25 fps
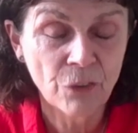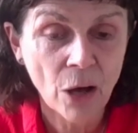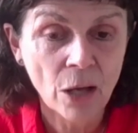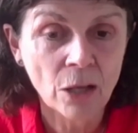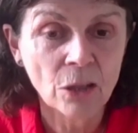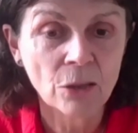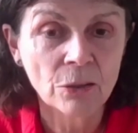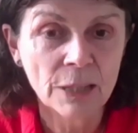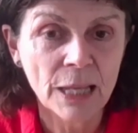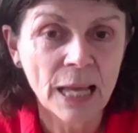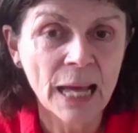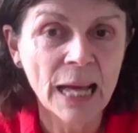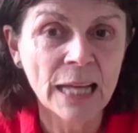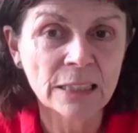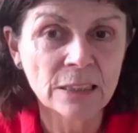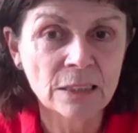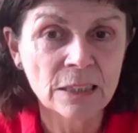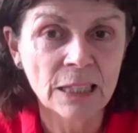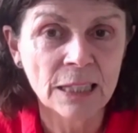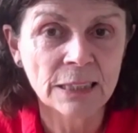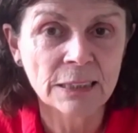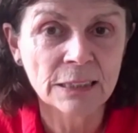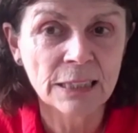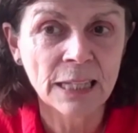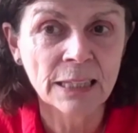follow
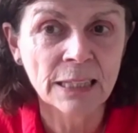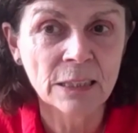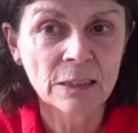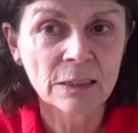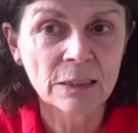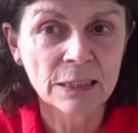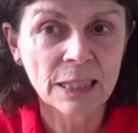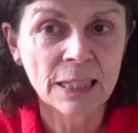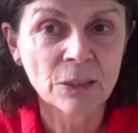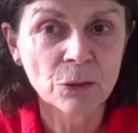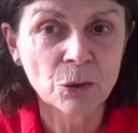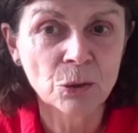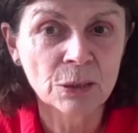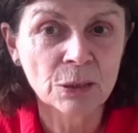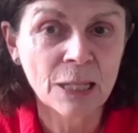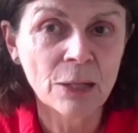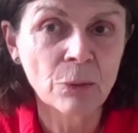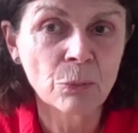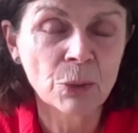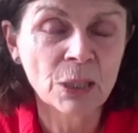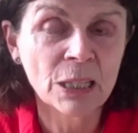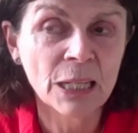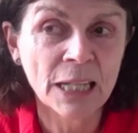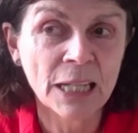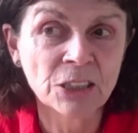that. Like
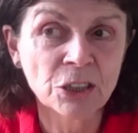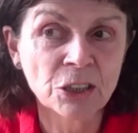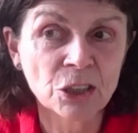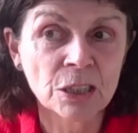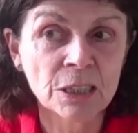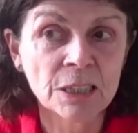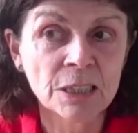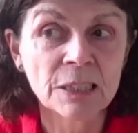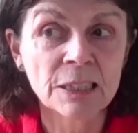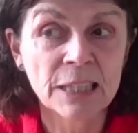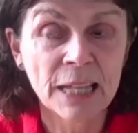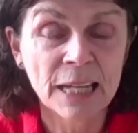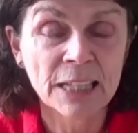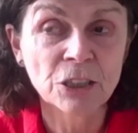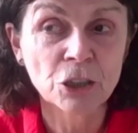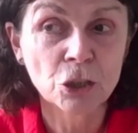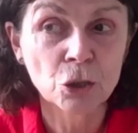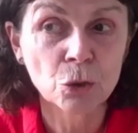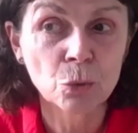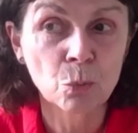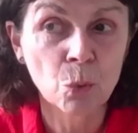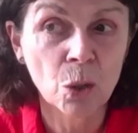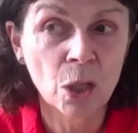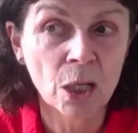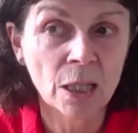that will actually get
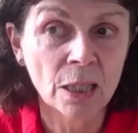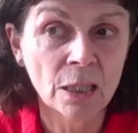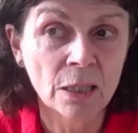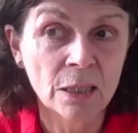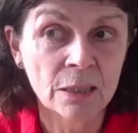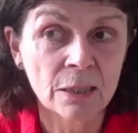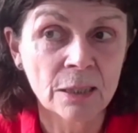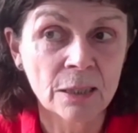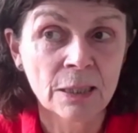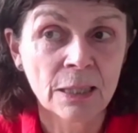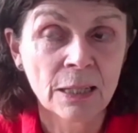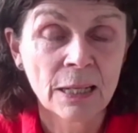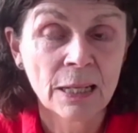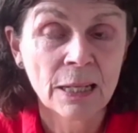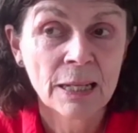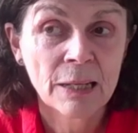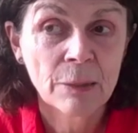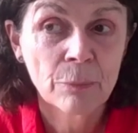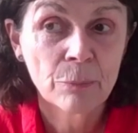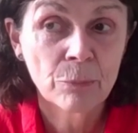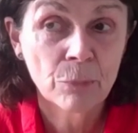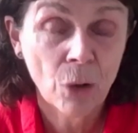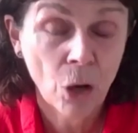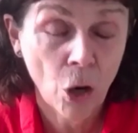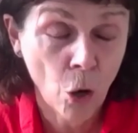you work,
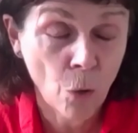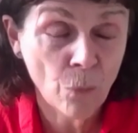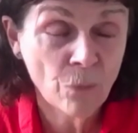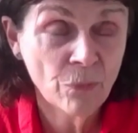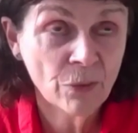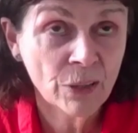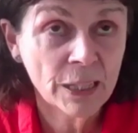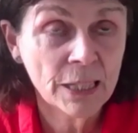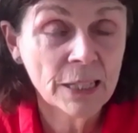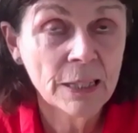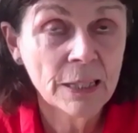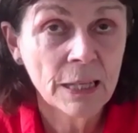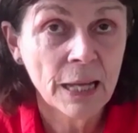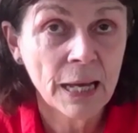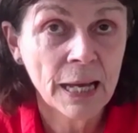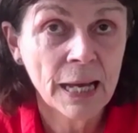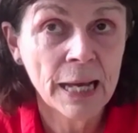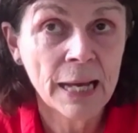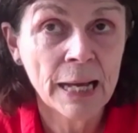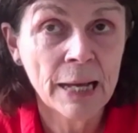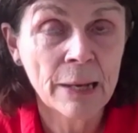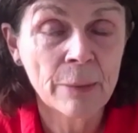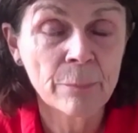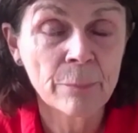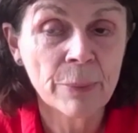hopefully,
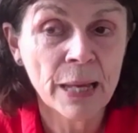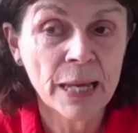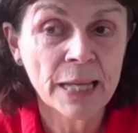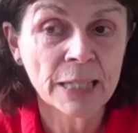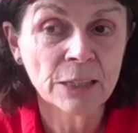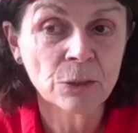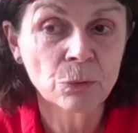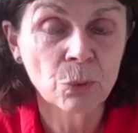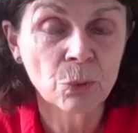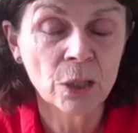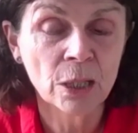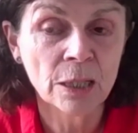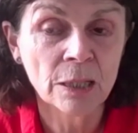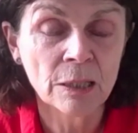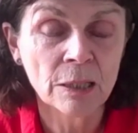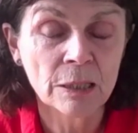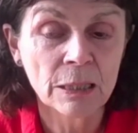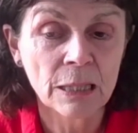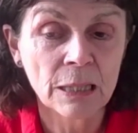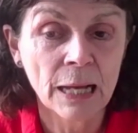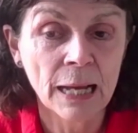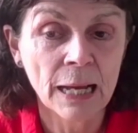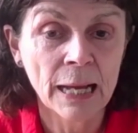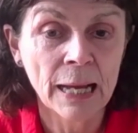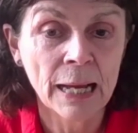paid
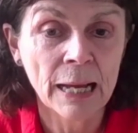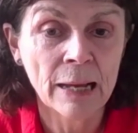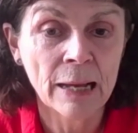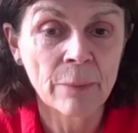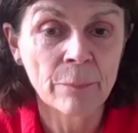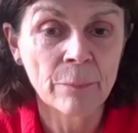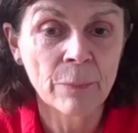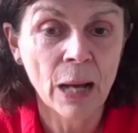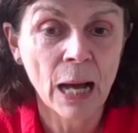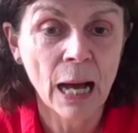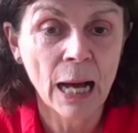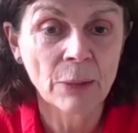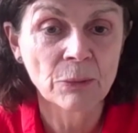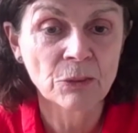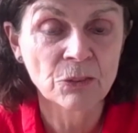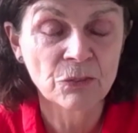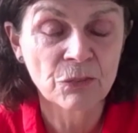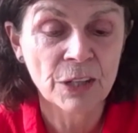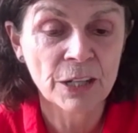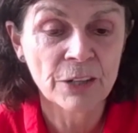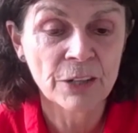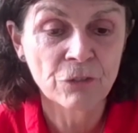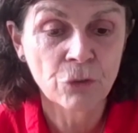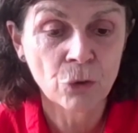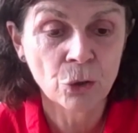work. I was
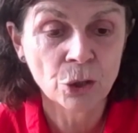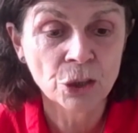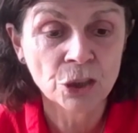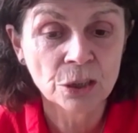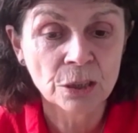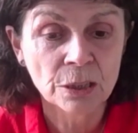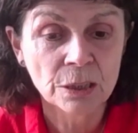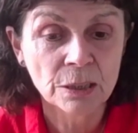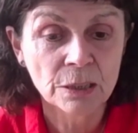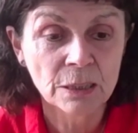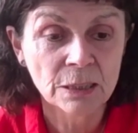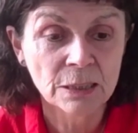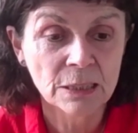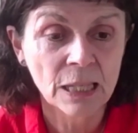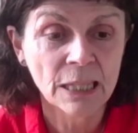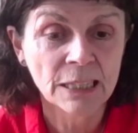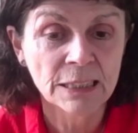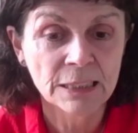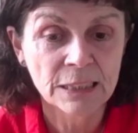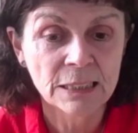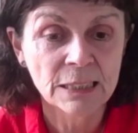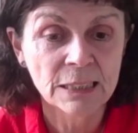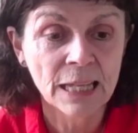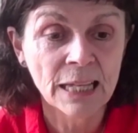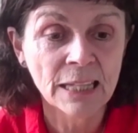very fortunate because
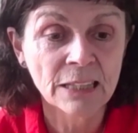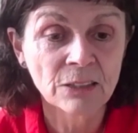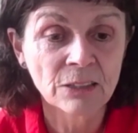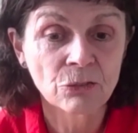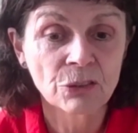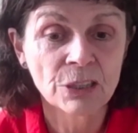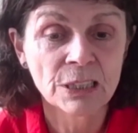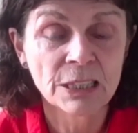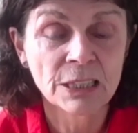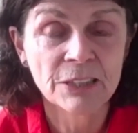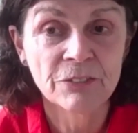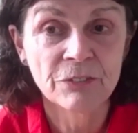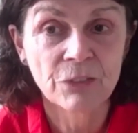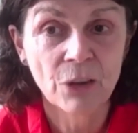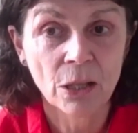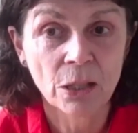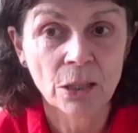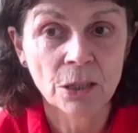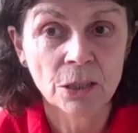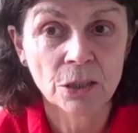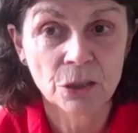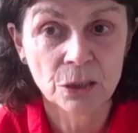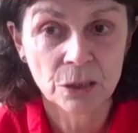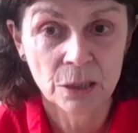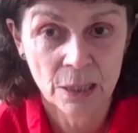I did that, really
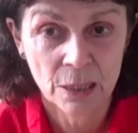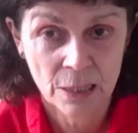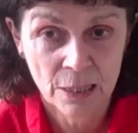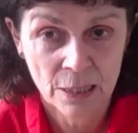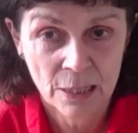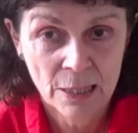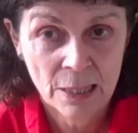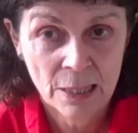followed